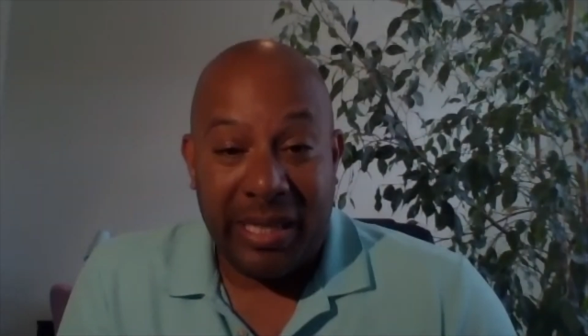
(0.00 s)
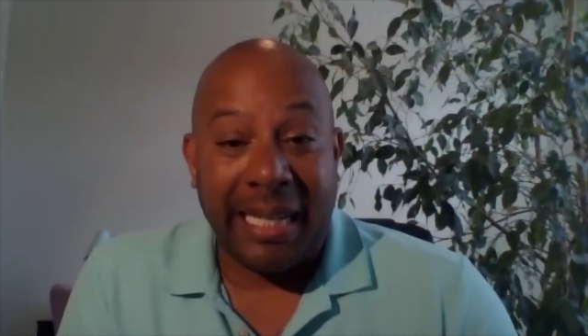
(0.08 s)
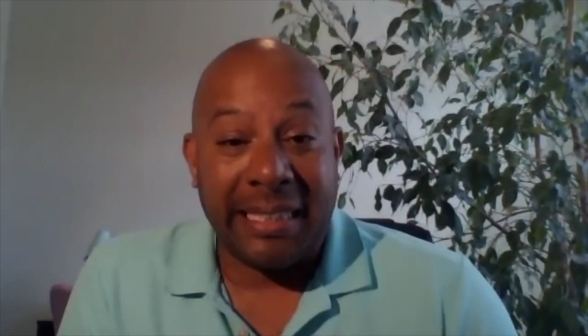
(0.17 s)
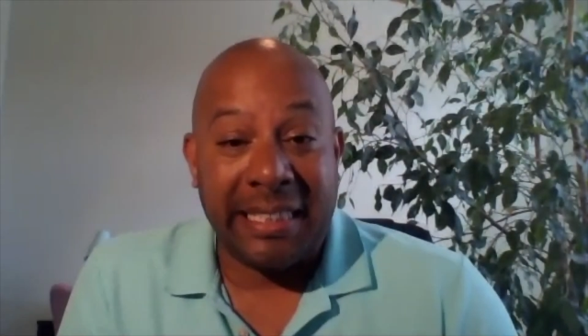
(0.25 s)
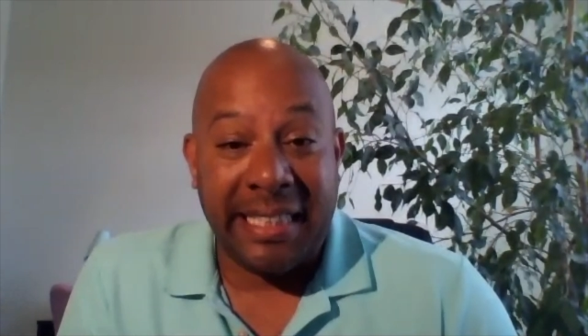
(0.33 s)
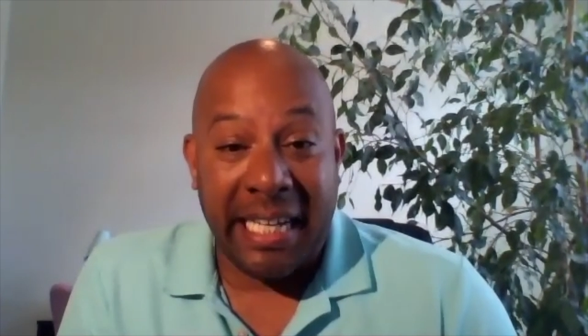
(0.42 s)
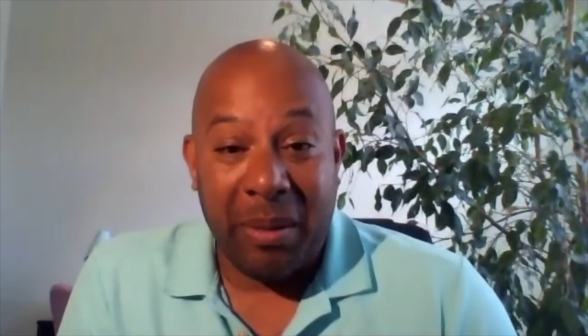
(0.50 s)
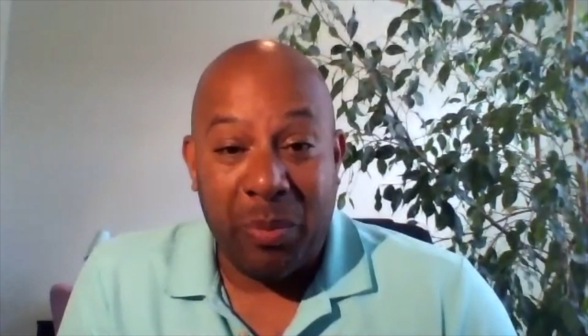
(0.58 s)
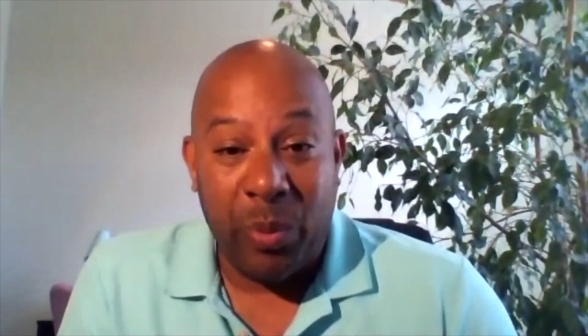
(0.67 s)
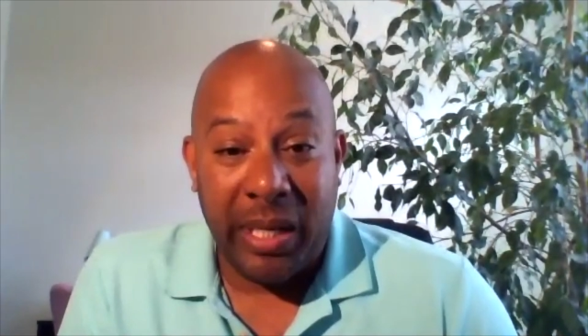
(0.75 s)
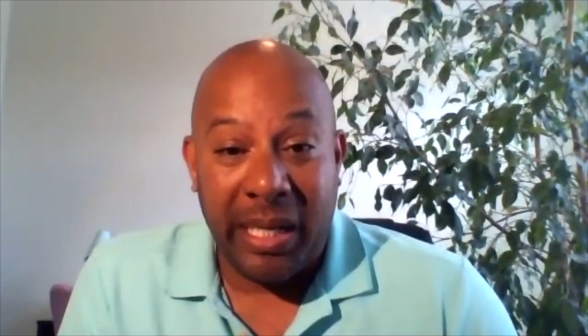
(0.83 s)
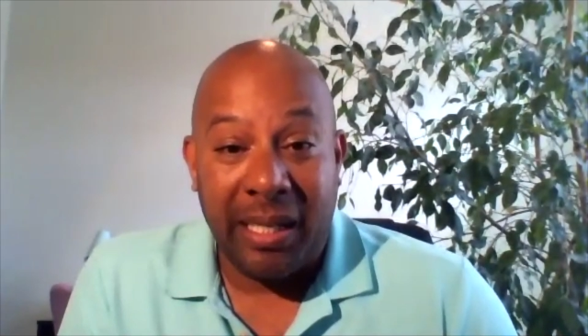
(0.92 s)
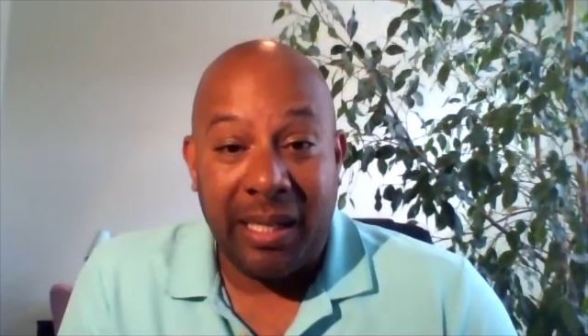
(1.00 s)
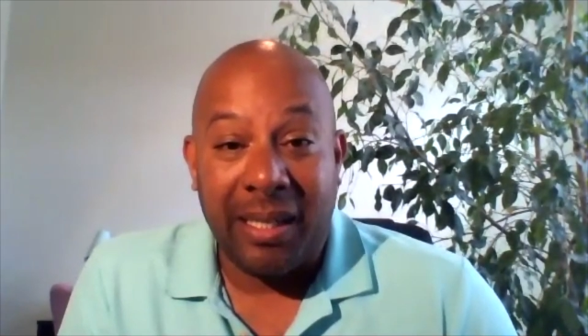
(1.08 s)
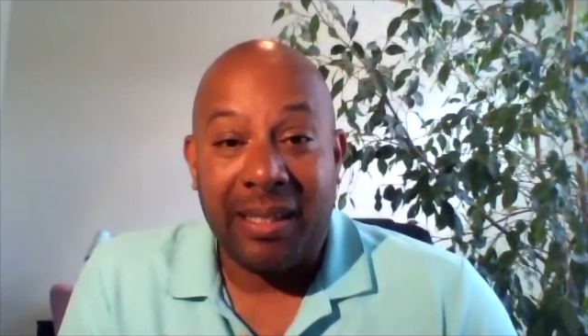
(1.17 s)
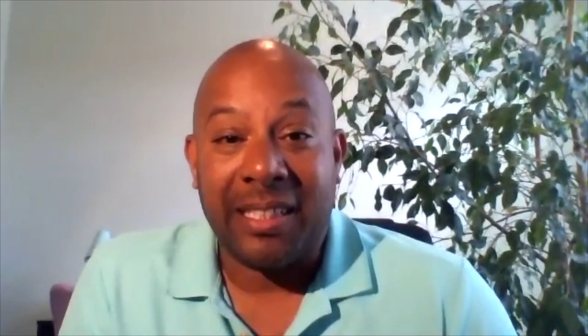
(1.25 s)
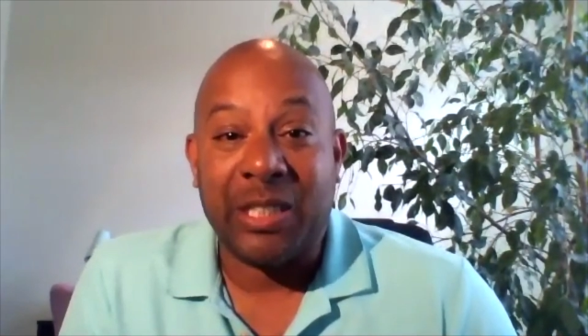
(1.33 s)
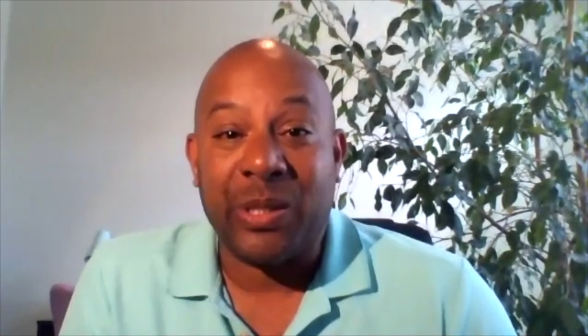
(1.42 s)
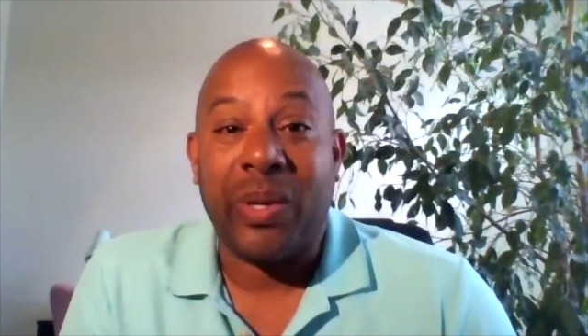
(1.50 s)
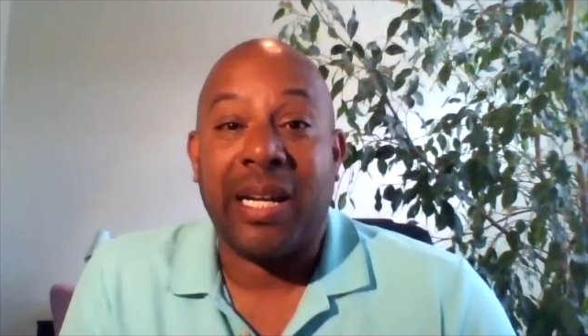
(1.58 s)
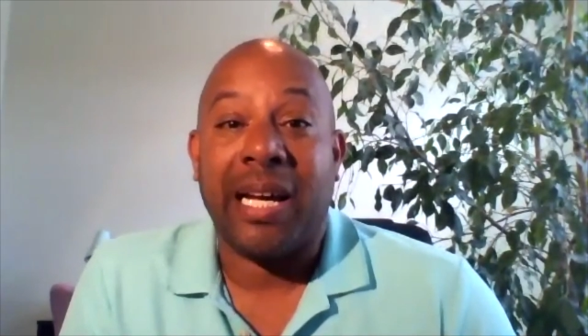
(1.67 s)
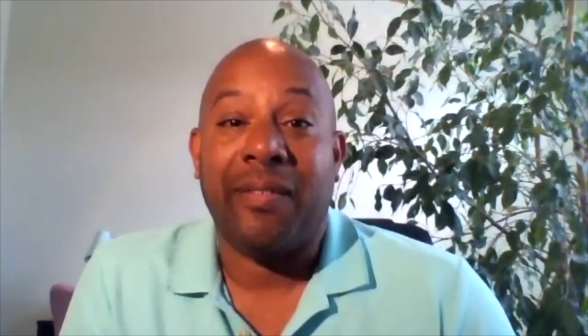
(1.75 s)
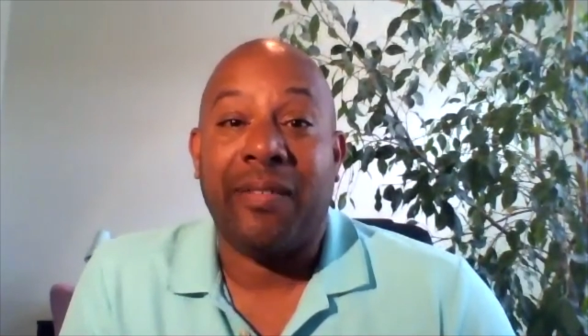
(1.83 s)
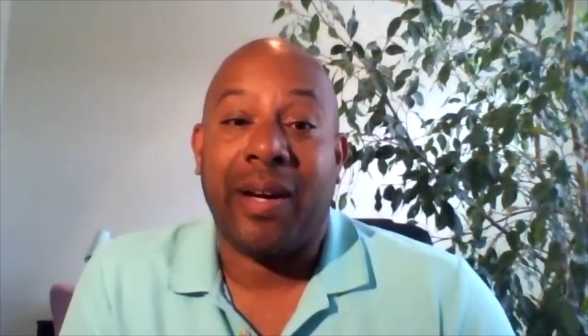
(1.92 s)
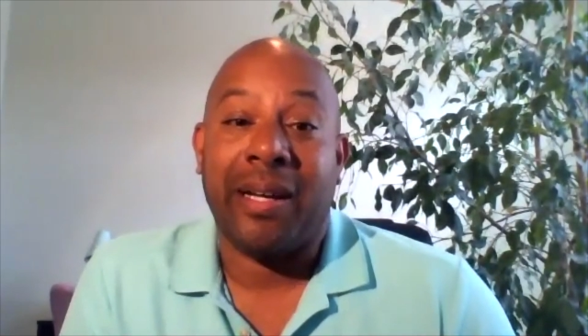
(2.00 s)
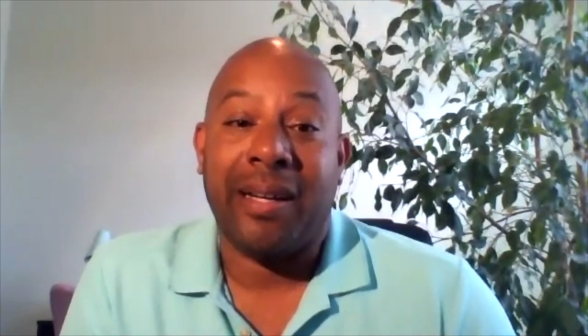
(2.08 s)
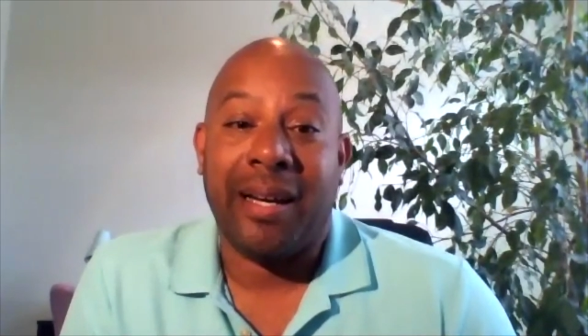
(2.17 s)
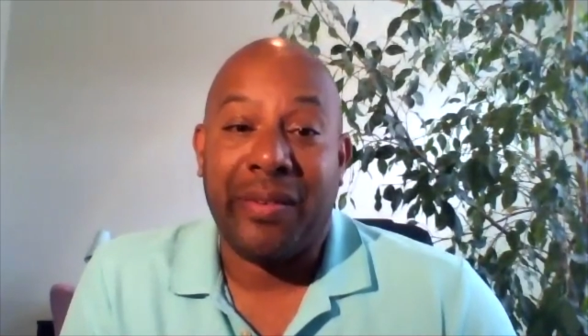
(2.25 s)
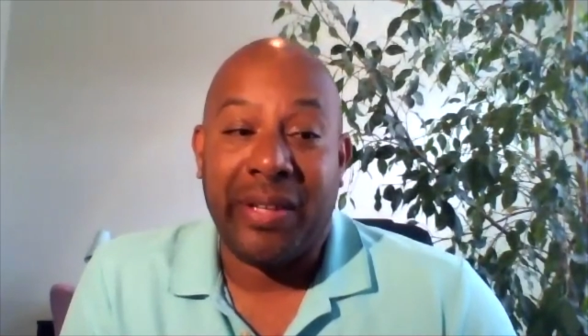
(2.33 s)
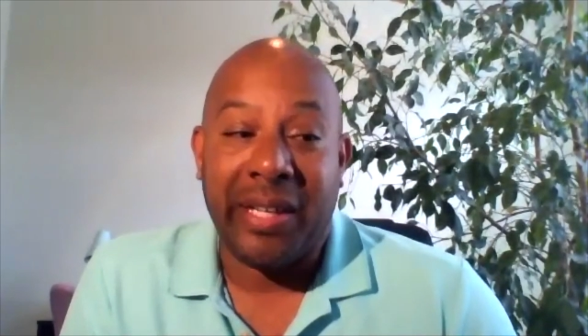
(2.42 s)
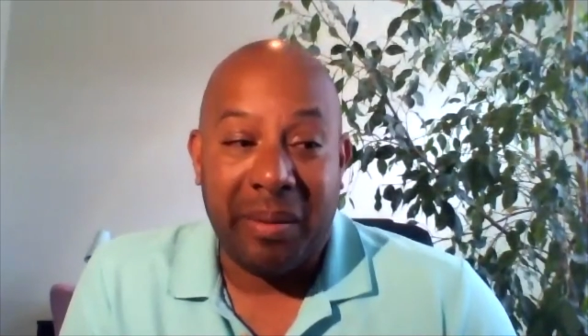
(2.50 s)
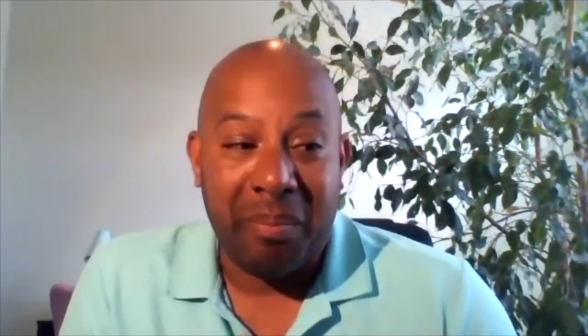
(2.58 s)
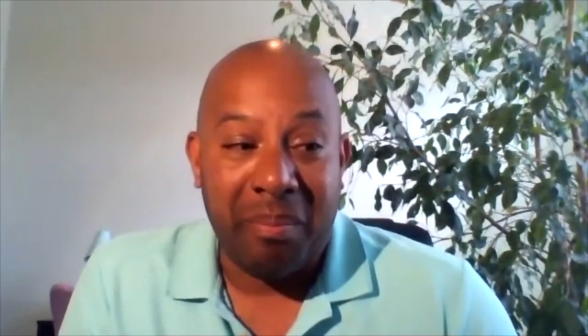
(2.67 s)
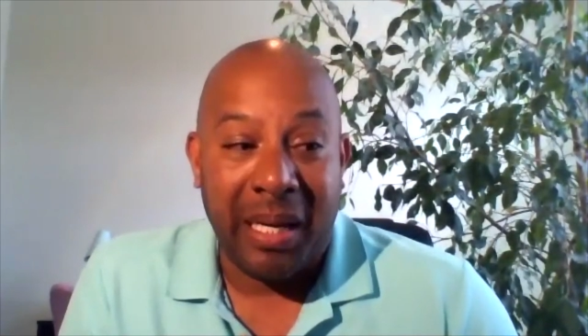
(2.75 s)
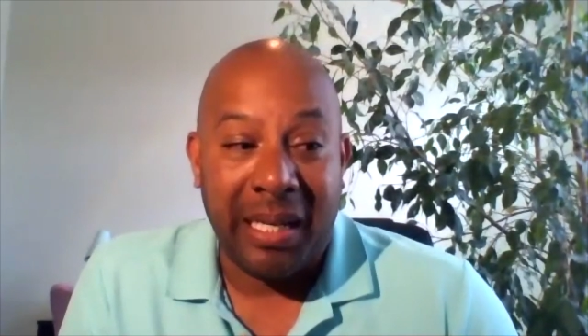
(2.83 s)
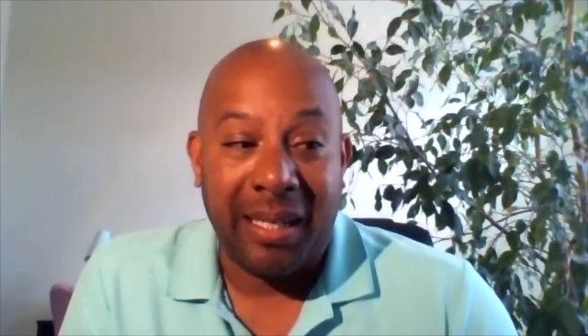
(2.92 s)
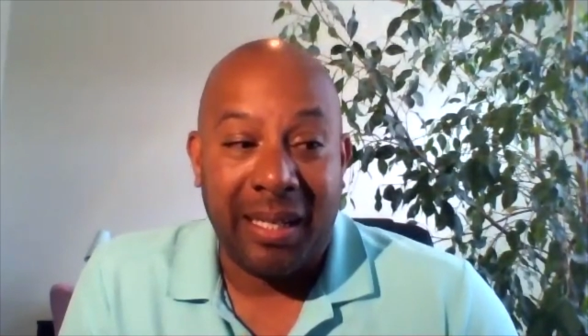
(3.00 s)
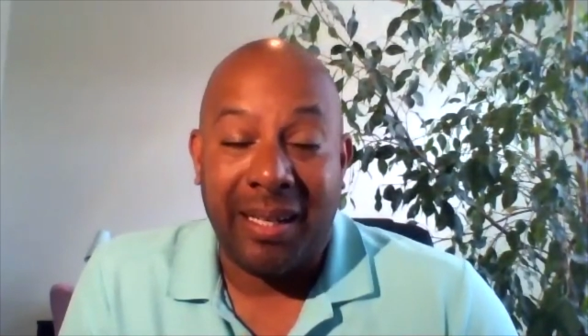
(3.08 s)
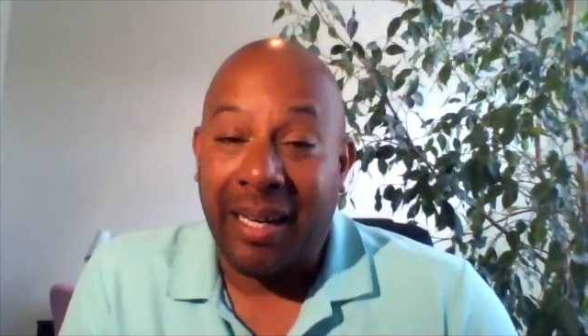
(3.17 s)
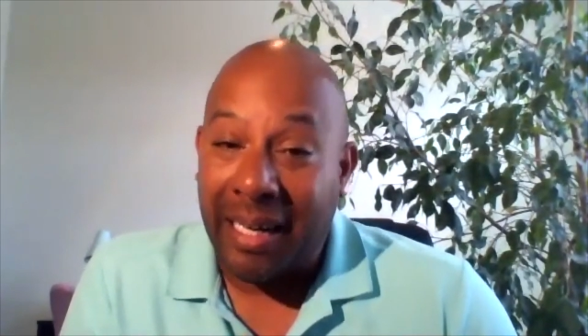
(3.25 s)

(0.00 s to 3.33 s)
And that same week is when I found out that my uh,